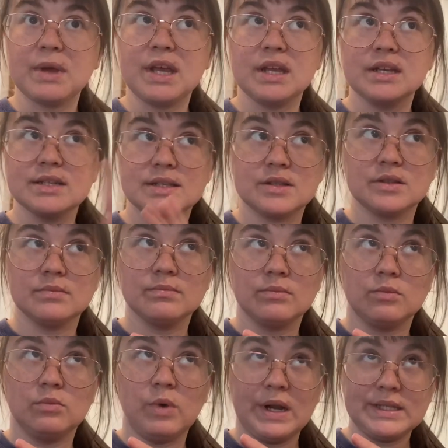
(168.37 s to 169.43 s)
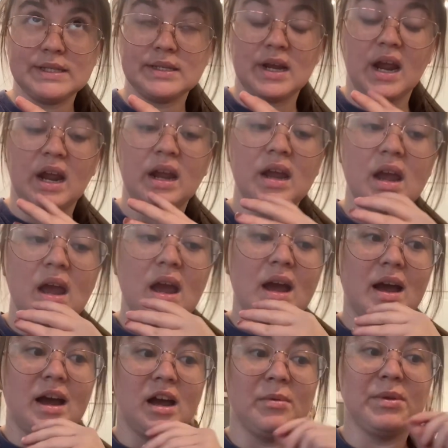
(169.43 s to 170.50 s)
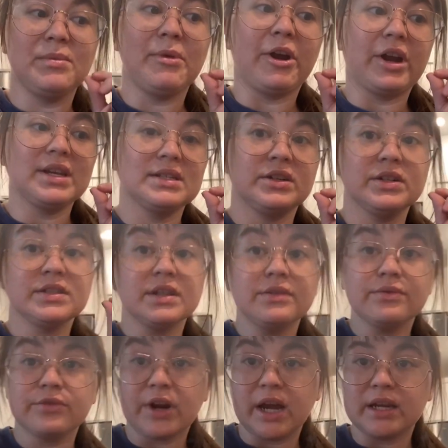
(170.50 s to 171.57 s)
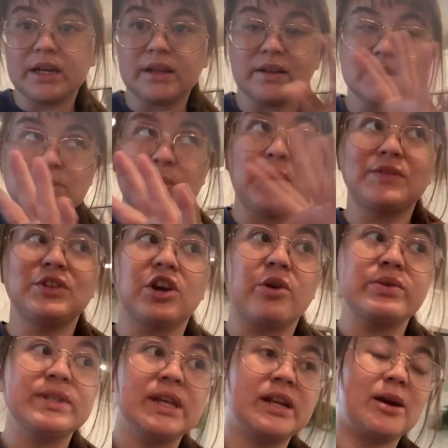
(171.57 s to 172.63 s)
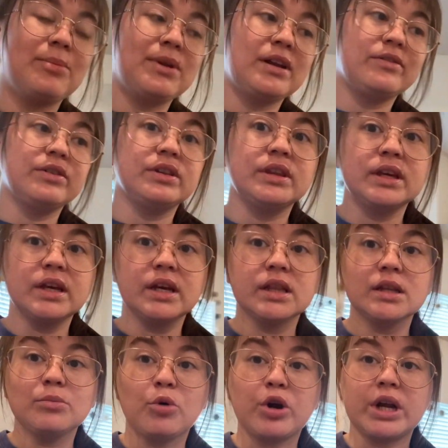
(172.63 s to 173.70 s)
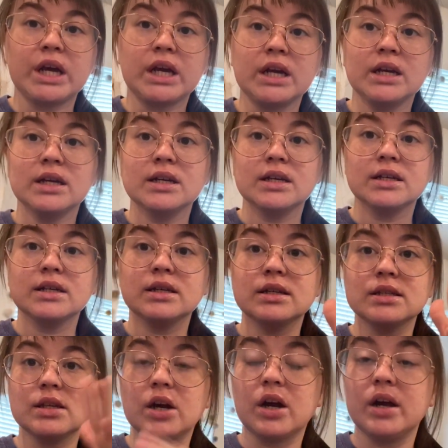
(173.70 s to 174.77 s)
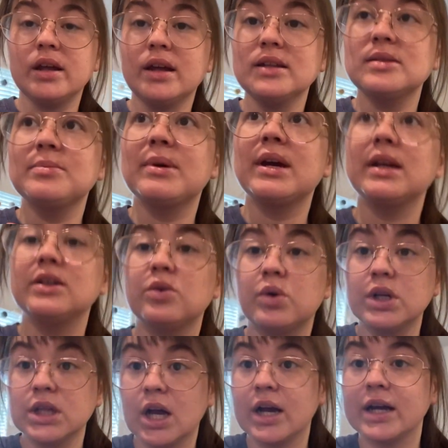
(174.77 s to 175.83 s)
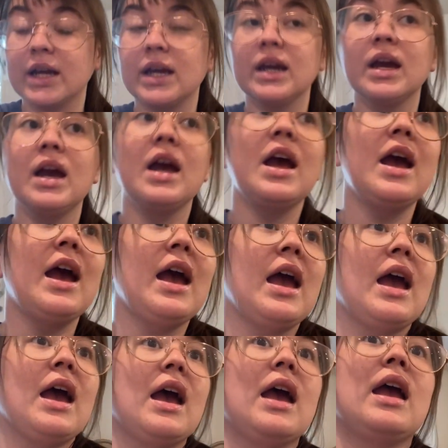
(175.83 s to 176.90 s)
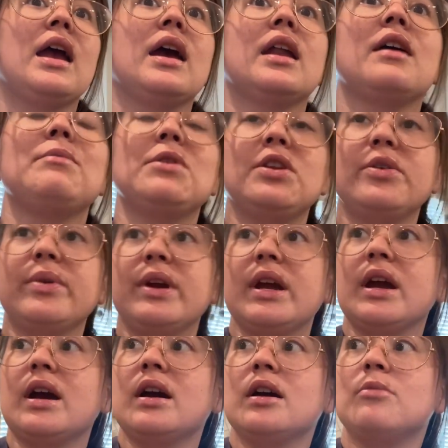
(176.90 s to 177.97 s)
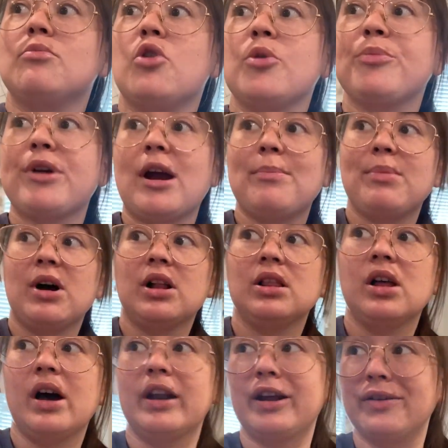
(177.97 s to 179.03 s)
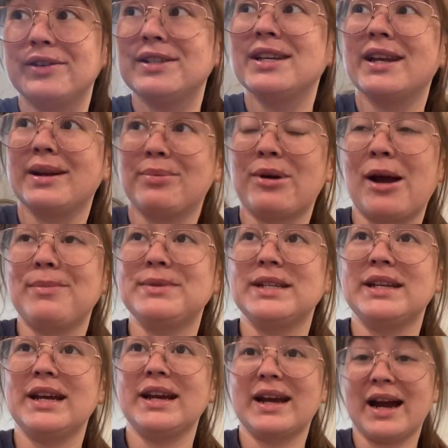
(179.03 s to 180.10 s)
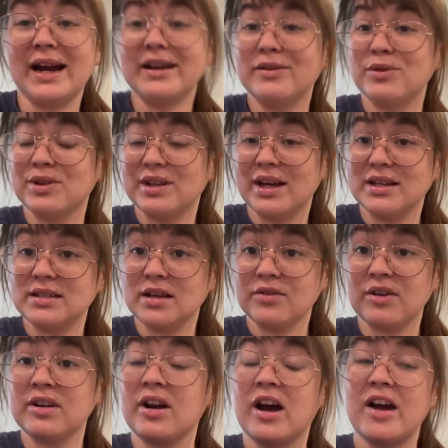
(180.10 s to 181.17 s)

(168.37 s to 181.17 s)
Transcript: it is Wednesday, and the market starts on Friday. That's when we have to go set up and everything in the morning. Sorry, that's my door locking. And I've been doing more prep, a lot of prep today, kind of with the idea about not